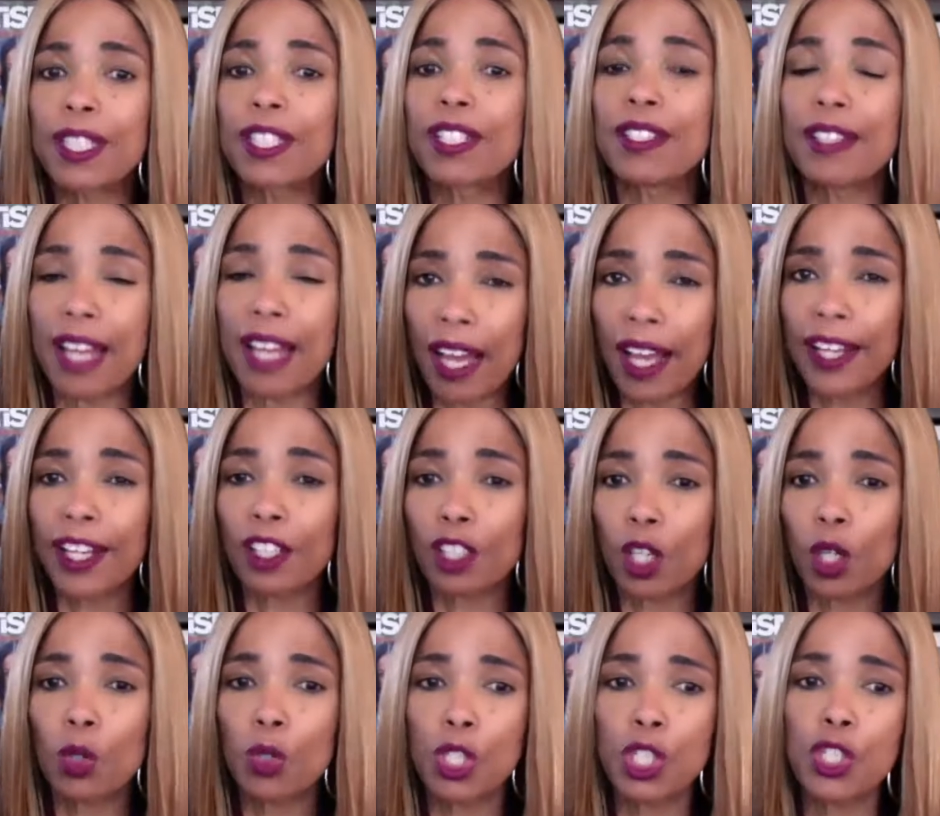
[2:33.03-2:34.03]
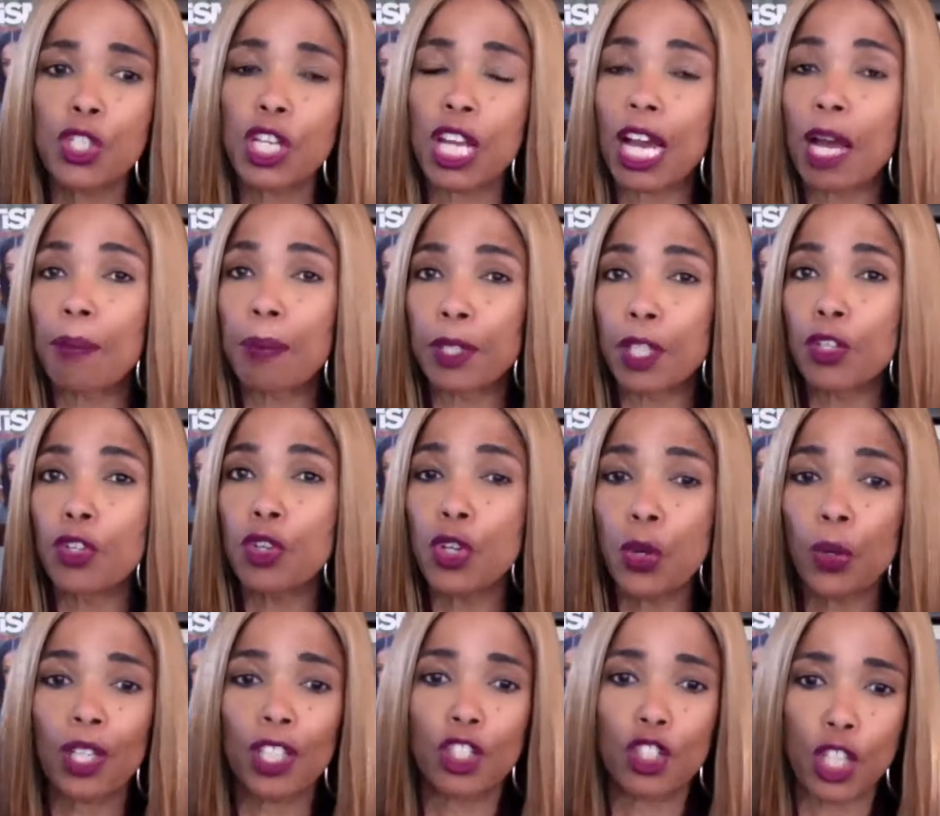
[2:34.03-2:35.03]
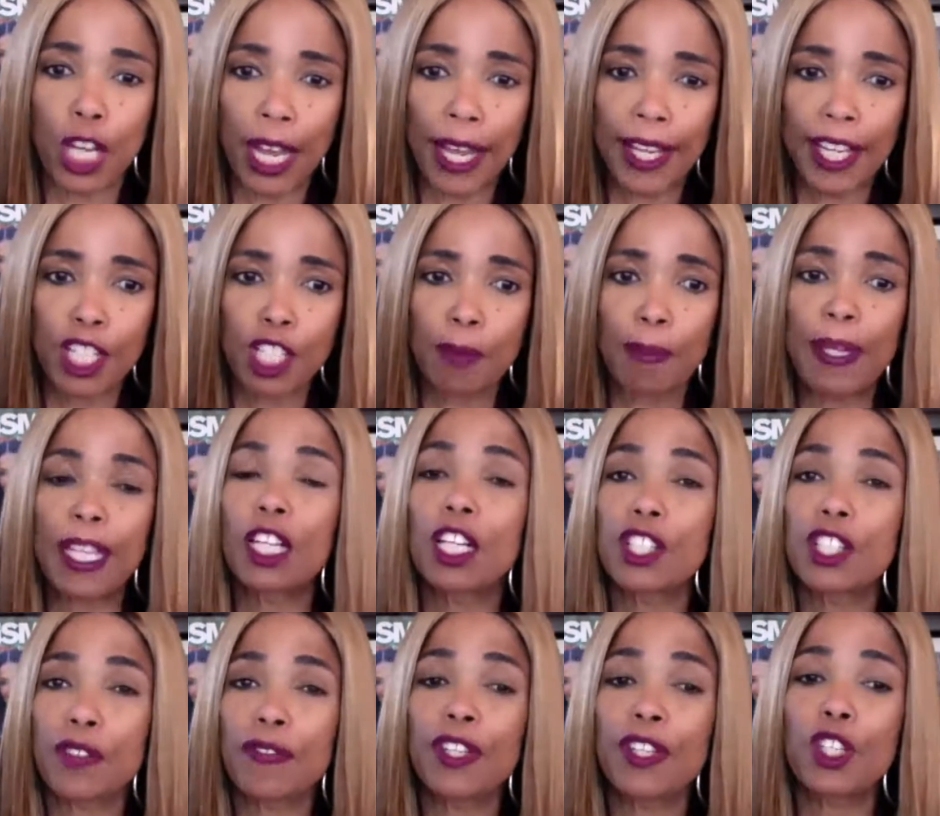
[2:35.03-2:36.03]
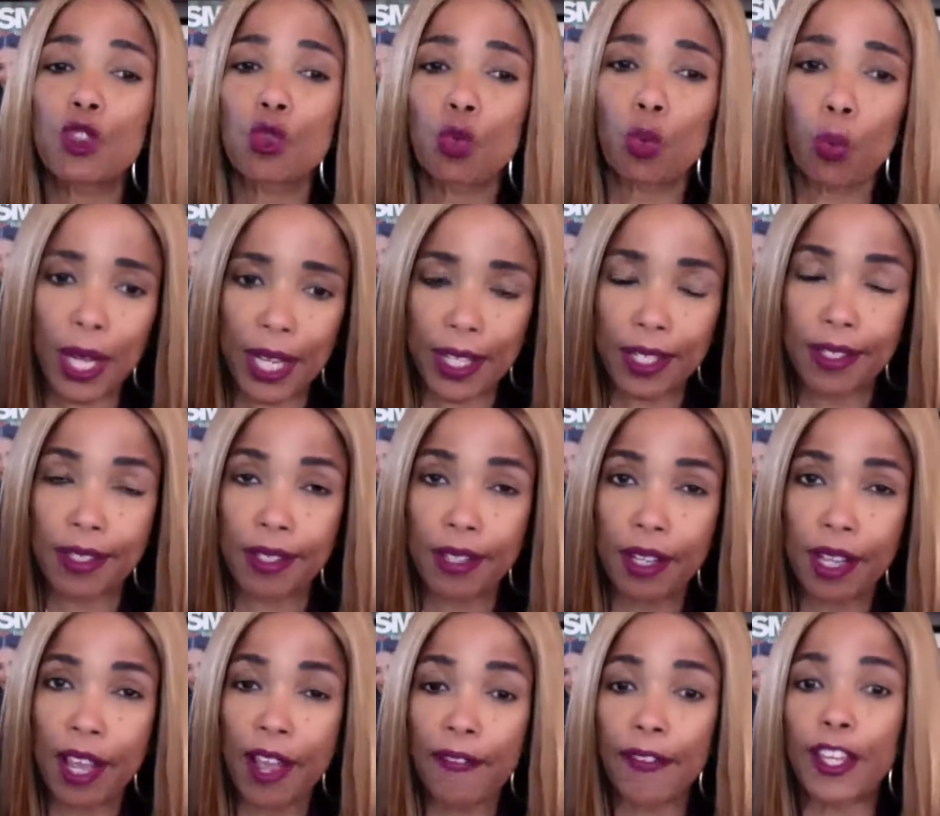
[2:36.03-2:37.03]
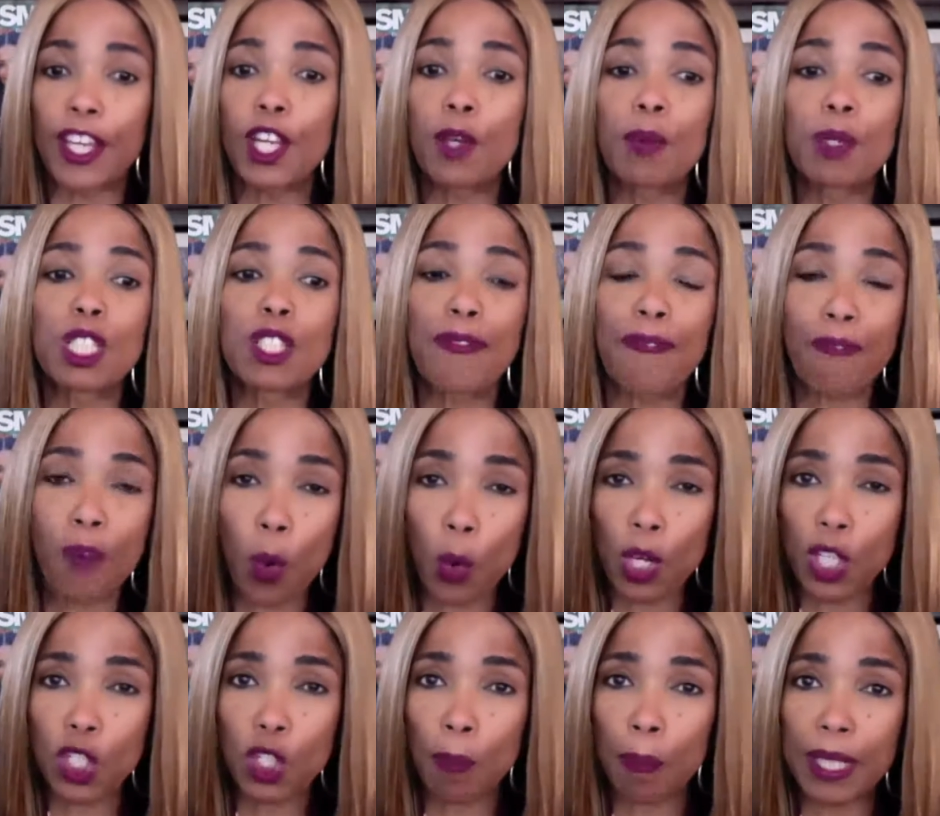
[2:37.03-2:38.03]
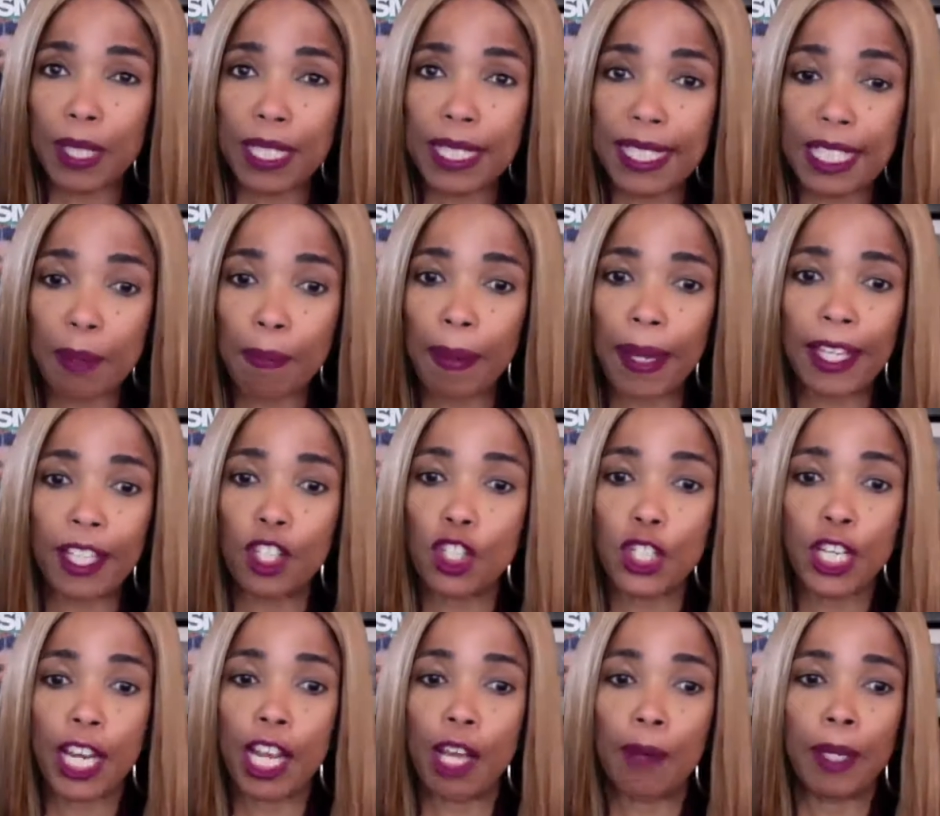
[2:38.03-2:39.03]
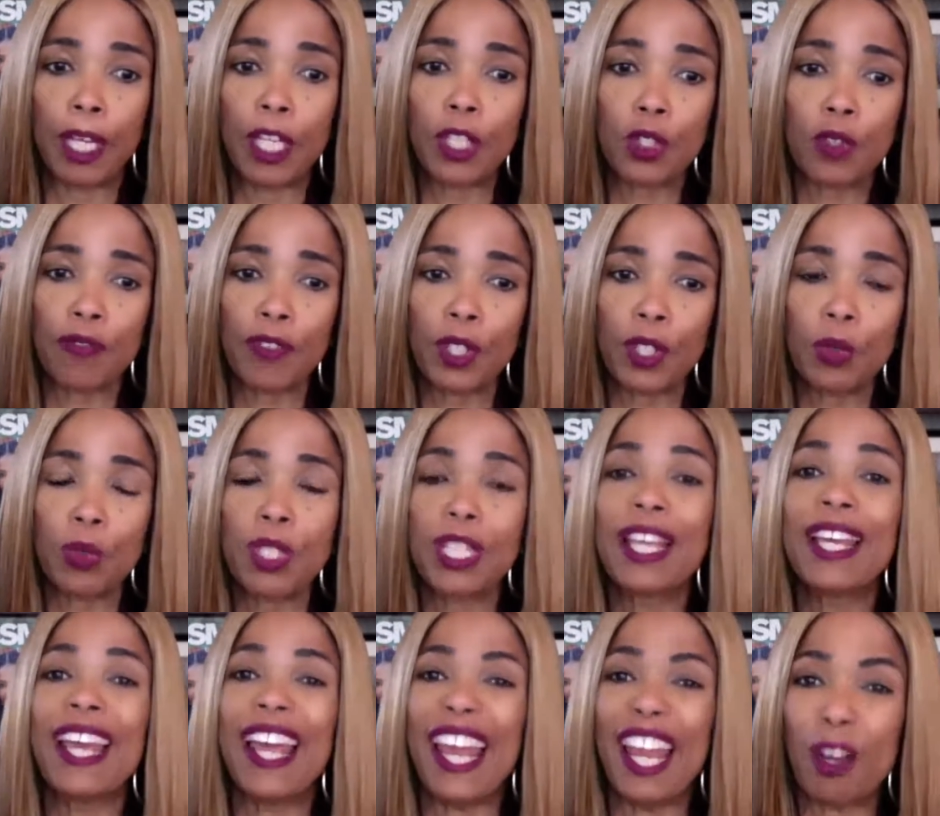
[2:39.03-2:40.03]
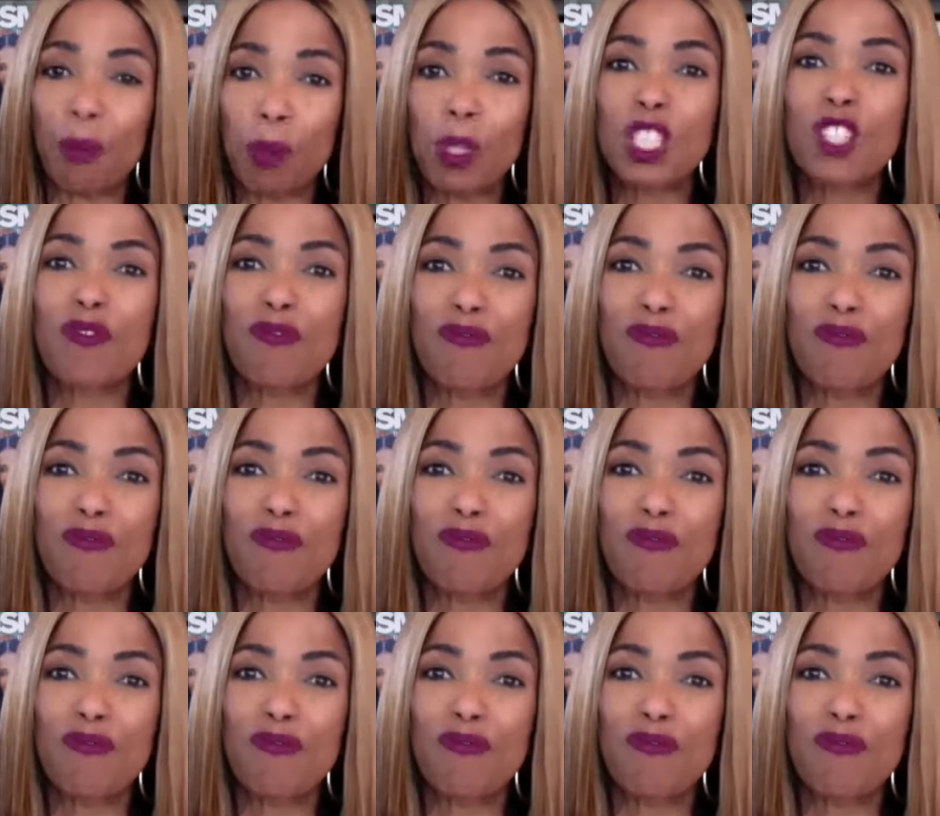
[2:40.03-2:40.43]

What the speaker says: denied a coaching job with the New York Giants because of his race, that he was forced to participate in sham interviews, and was